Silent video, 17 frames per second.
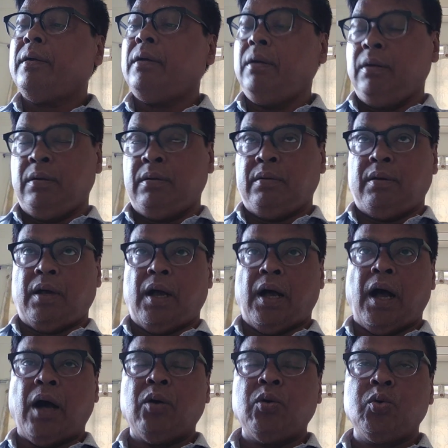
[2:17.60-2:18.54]

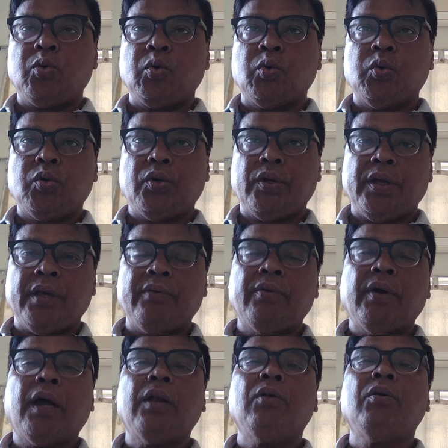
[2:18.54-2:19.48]
how to
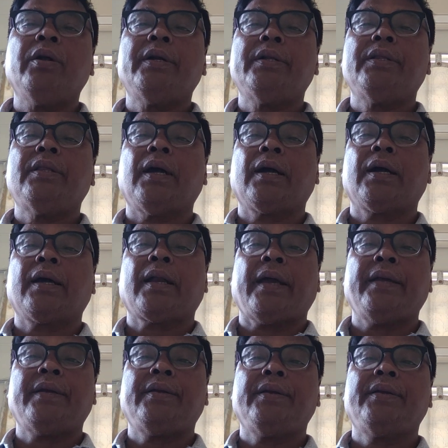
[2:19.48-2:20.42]
evaluate the
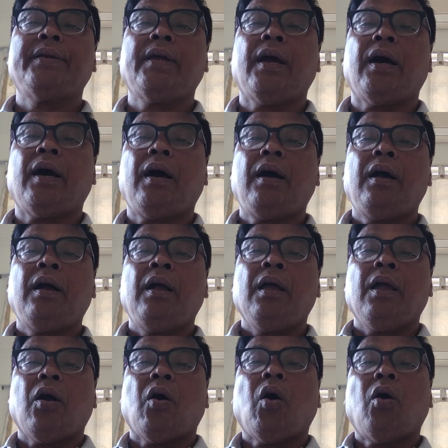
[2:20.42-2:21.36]
criteria
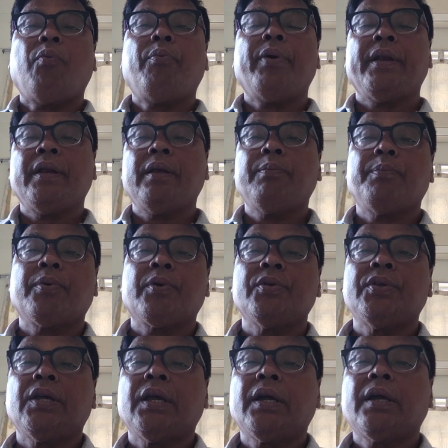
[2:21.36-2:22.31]
of any
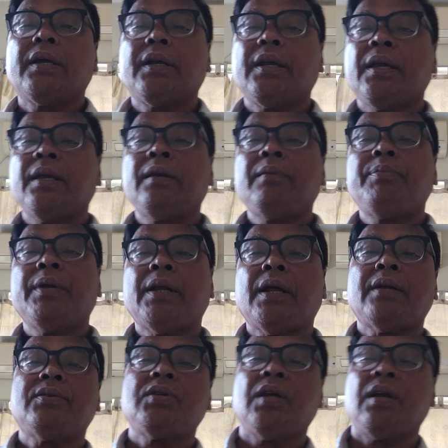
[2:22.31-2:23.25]
project in
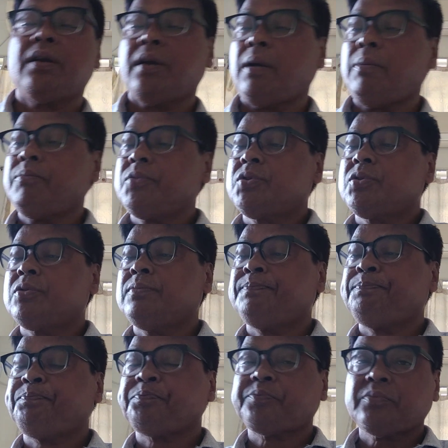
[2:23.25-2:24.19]
financial terms.
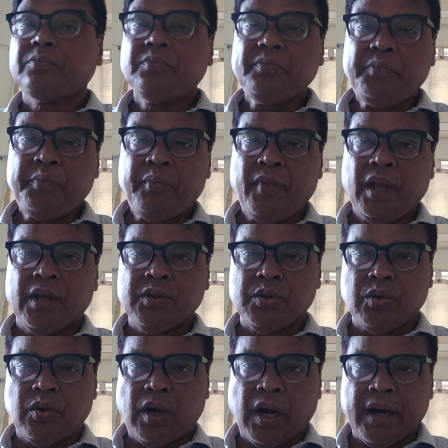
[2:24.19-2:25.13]

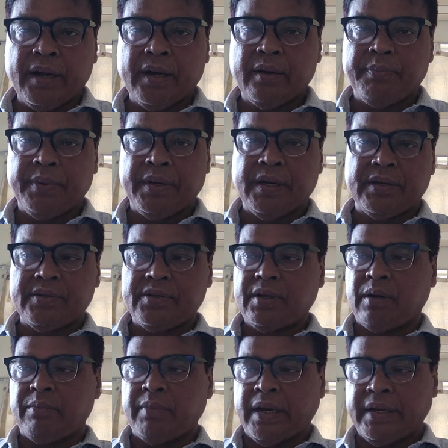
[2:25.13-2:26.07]
So under
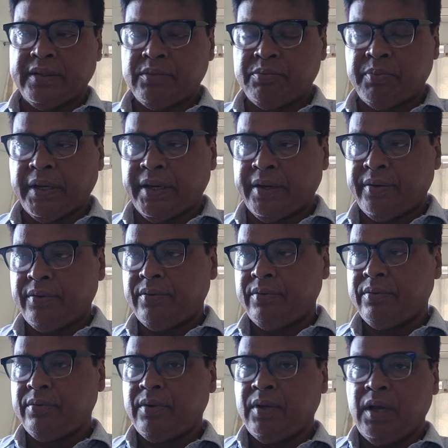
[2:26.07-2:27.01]
financial management,
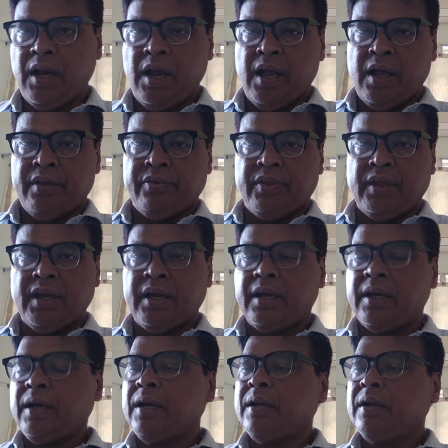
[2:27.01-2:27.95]

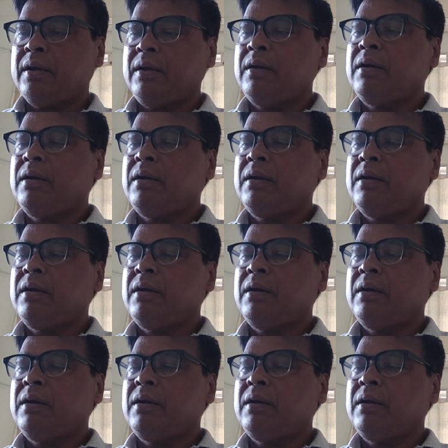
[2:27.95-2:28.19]
there are